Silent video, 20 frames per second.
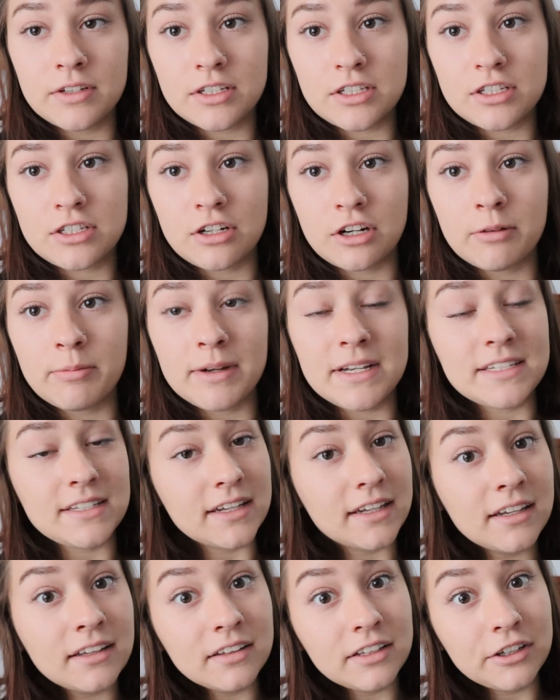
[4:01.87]
start my
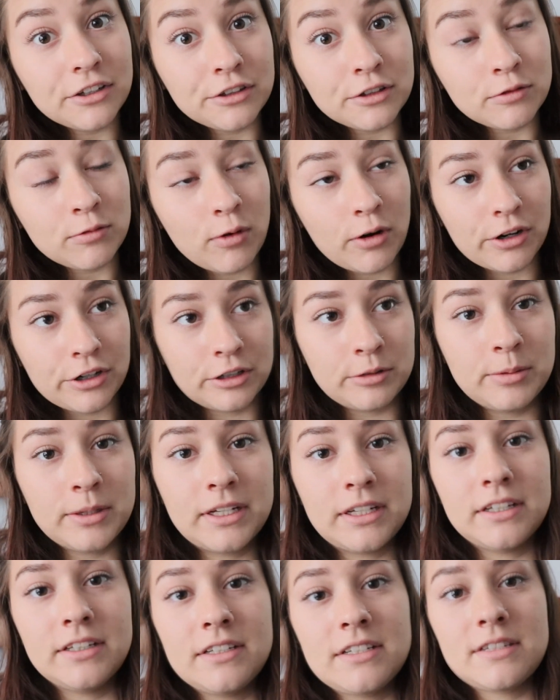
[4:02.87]
2nd liter of water,
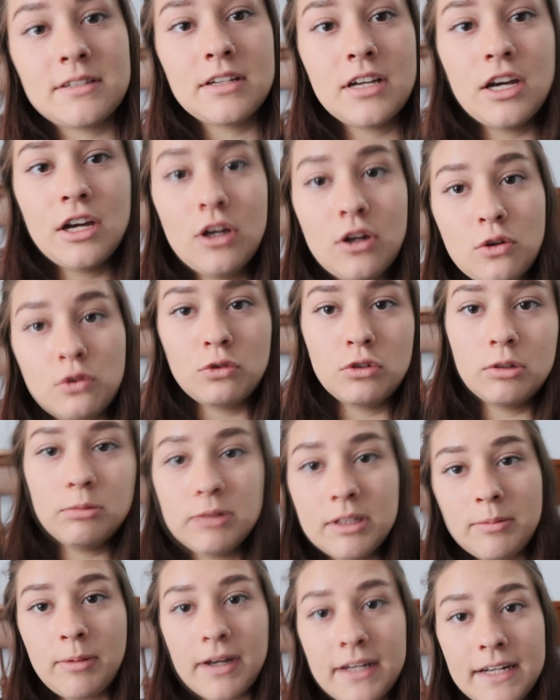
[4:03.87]
because normally by